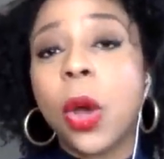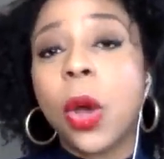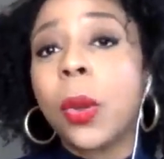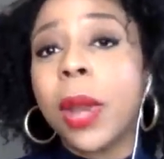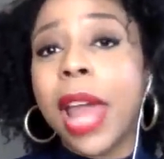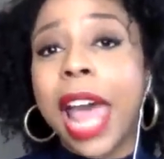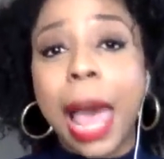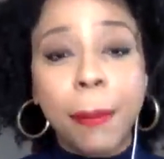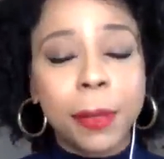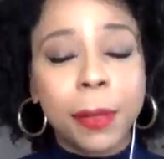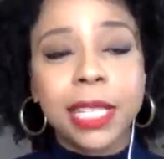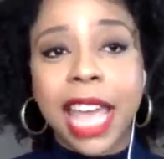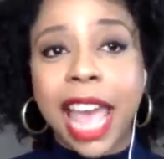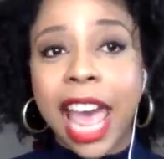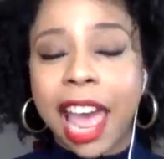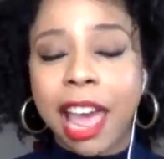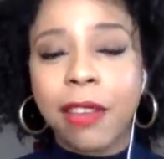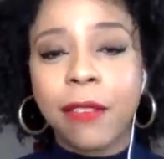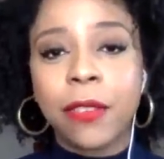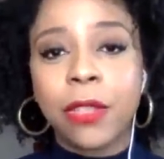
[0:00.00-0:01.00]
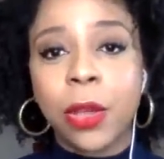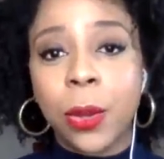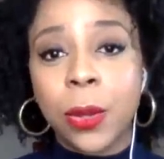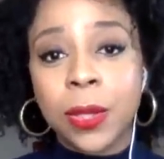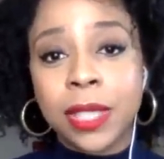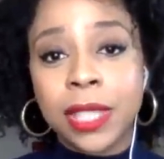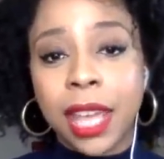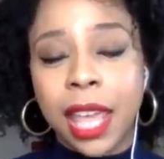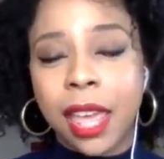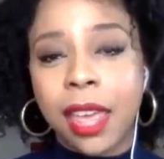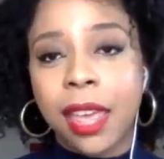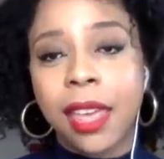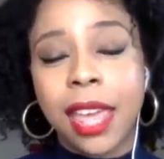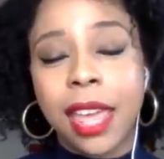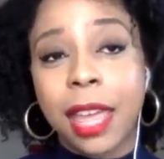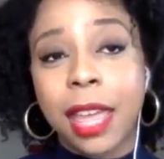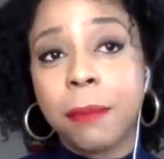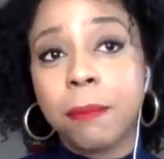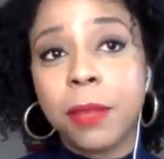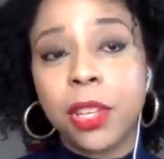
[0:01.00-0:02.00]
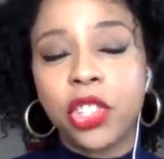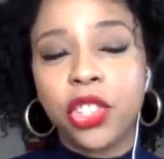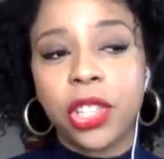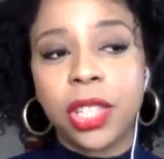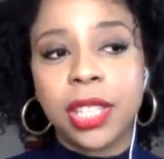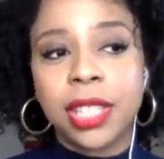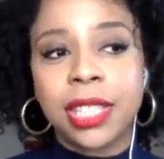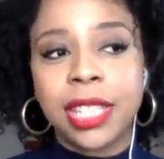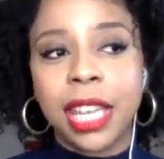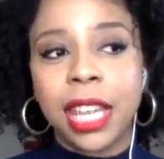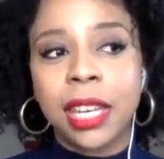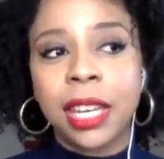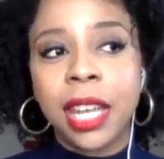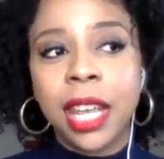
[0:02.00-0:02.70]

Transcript: don't happen to have those ambitions,